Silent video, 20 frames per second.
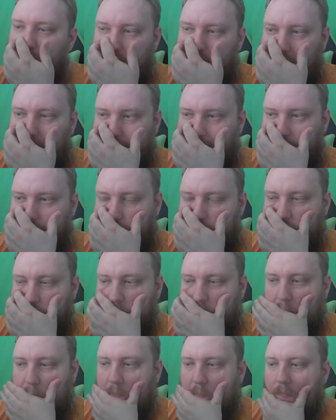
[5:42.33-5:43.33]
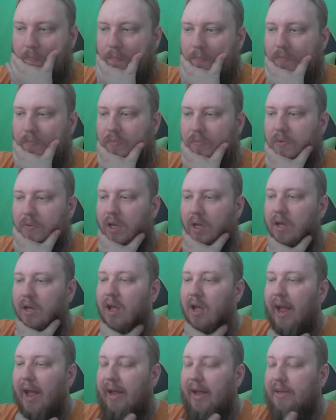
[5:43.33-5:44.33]
Yes.
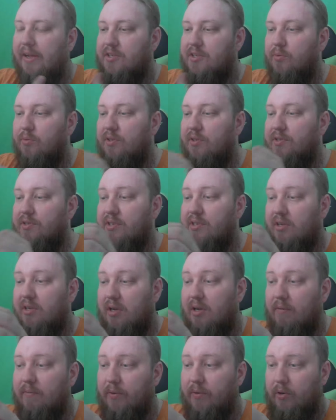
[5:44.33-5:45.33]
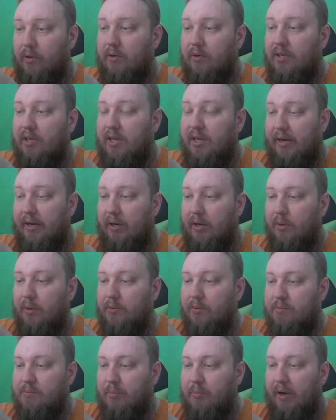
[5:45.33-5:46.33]
As you discover
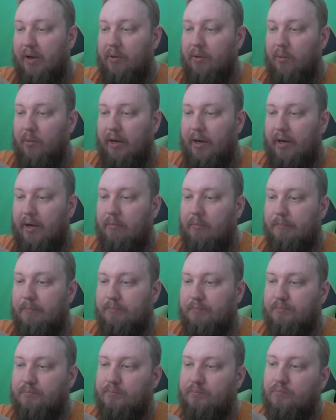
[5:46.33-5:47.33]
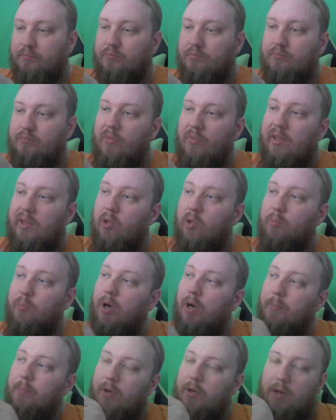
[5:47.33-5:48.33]
dinos, by the way, they'll
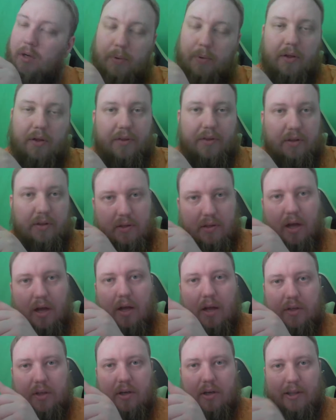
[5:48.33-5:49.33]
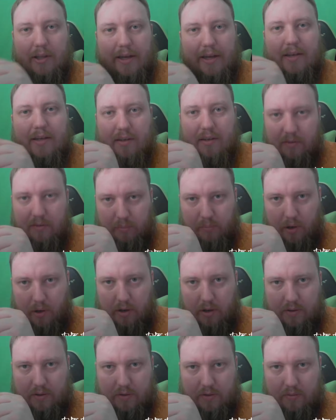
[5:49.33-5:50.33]
pop up on the not collected
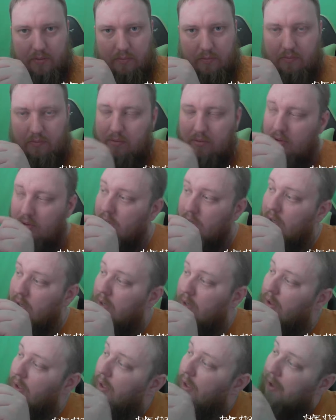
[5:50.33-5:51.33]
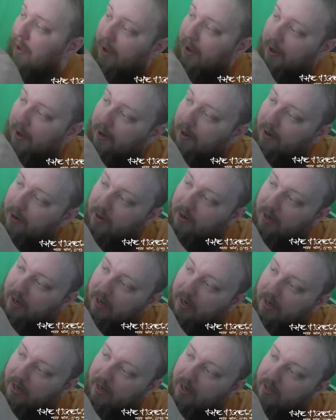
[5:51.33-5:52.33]
part.
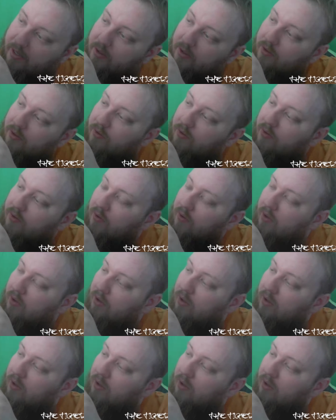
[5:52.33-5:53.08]
And